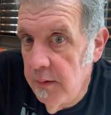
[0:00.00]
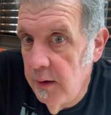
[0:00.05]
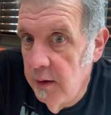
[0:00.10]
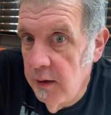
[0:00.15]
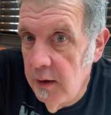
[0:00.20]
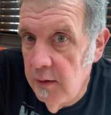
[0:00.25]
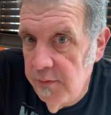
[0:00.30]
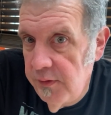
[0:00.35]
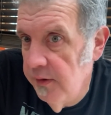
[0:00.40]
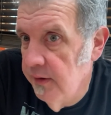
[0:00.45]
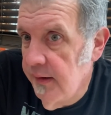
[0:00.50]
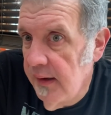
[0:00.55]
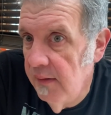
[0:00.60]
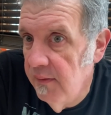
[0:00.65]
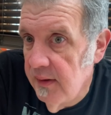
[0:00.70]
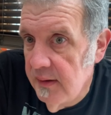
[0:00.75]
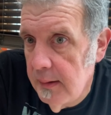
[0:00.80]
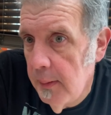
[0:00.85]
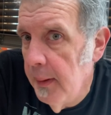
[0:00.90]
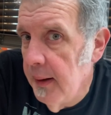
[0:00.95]
if you save a
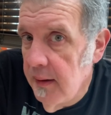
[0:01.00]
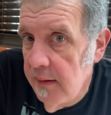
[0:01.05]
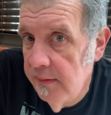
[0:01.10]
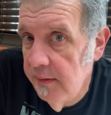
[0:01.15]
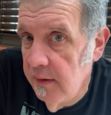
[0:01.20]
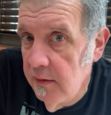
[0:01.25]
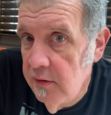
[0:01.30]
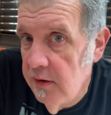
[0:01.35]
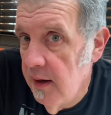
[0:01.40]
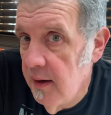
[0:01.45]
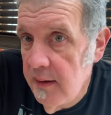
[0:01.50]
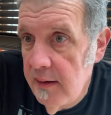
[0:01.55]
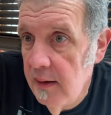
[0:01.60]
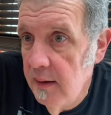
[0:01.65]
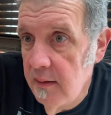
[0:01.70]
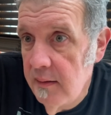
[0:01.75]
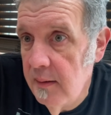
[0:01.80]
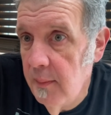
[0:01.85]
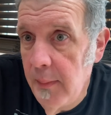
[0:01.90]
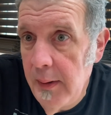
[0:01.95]
tomato seed, you're gonna get
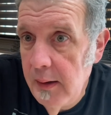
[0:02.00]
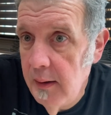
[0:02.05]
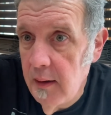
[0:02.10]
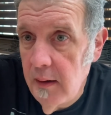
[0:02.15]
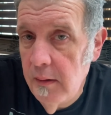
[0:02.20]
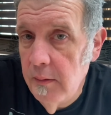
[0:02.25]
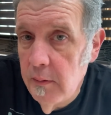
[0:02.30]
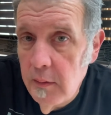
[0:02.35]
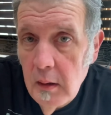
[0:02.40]
a tomato.